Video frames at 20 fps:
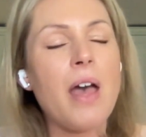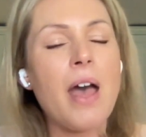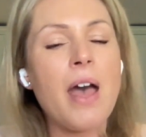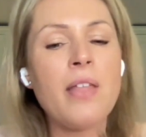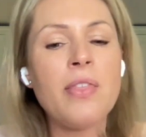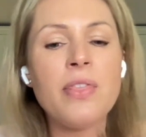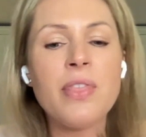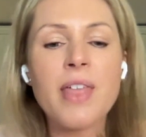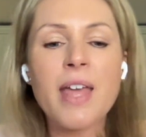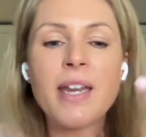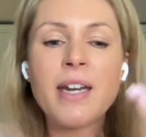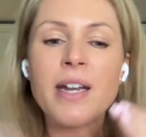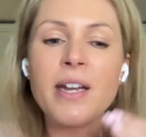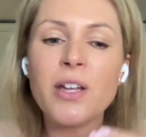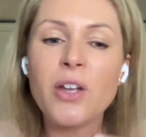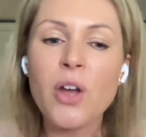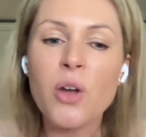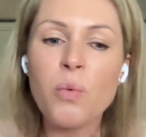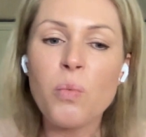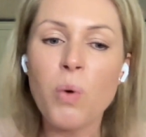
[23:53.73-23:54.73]
And then I
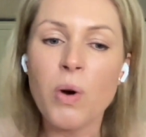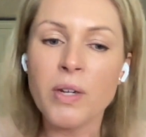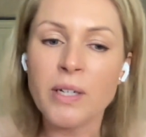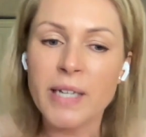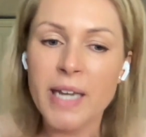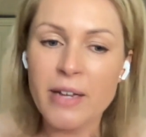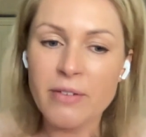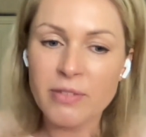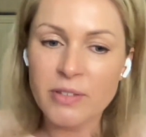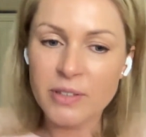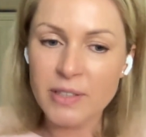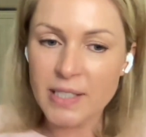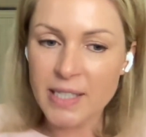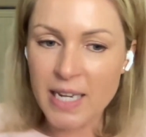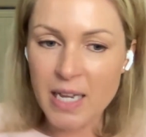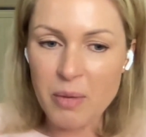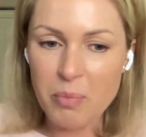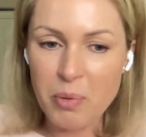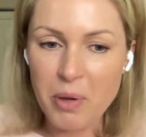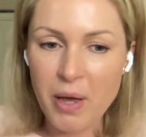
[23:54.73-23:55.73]
go one level
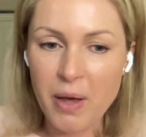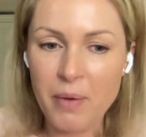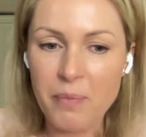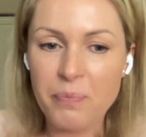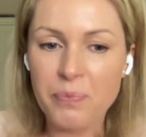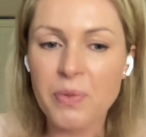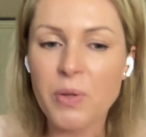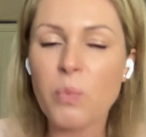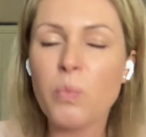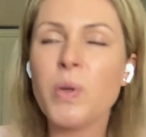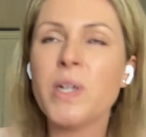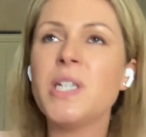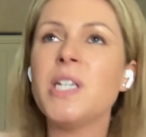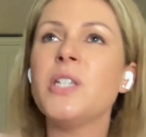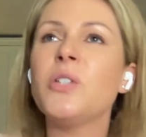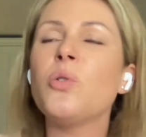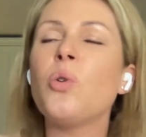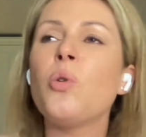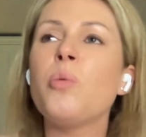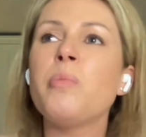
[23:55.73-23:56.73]
deeper, which
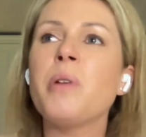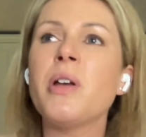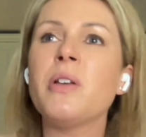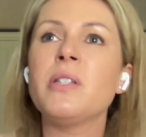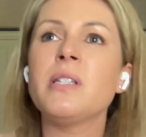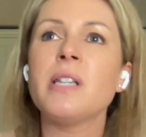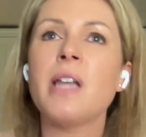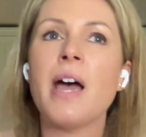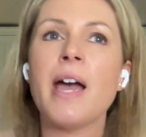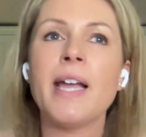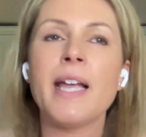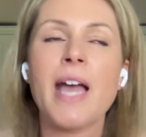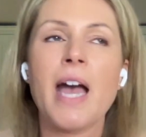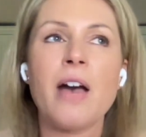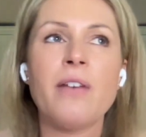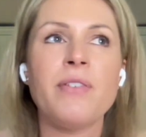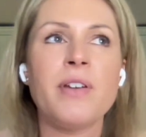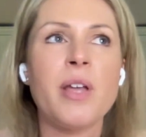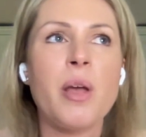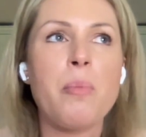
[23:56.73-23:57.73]
is almost like
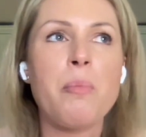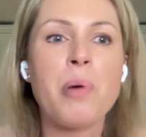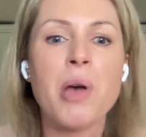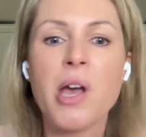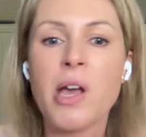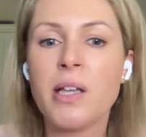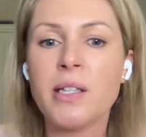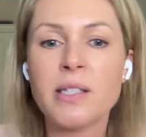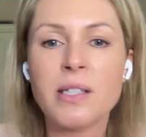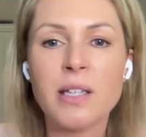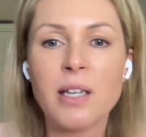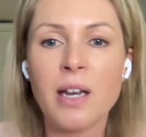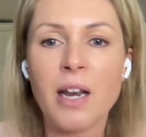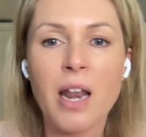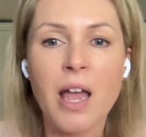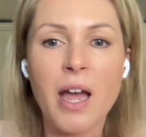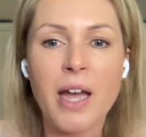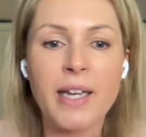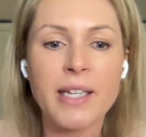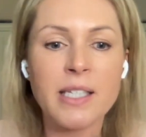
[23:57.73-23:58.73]
having a
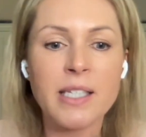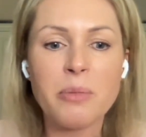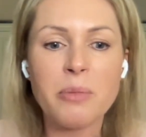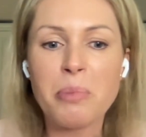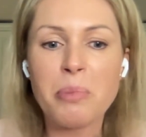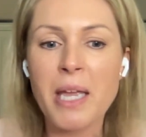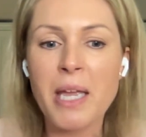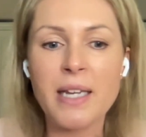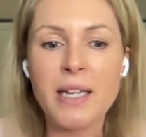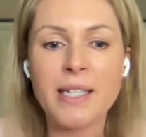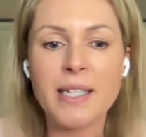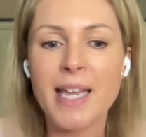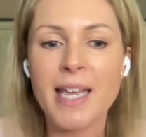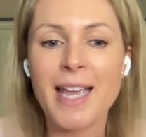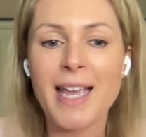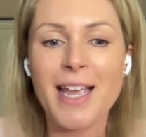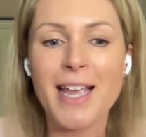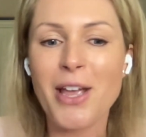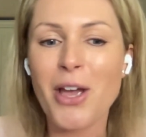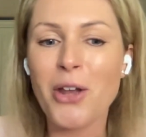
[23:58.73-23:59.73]
personalized
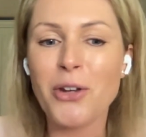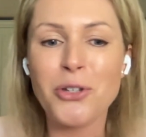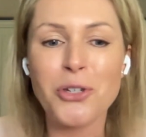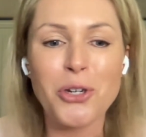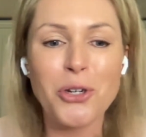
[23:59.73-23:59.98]
PT and